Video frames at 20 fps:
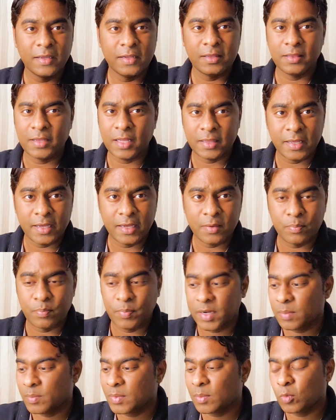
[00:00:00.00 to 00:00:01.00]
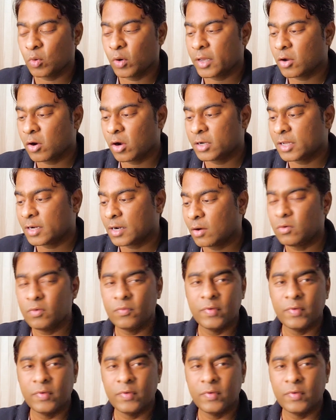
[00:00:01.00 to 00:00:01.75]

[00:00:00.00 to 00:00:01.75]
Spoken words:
Nothing premium going on around.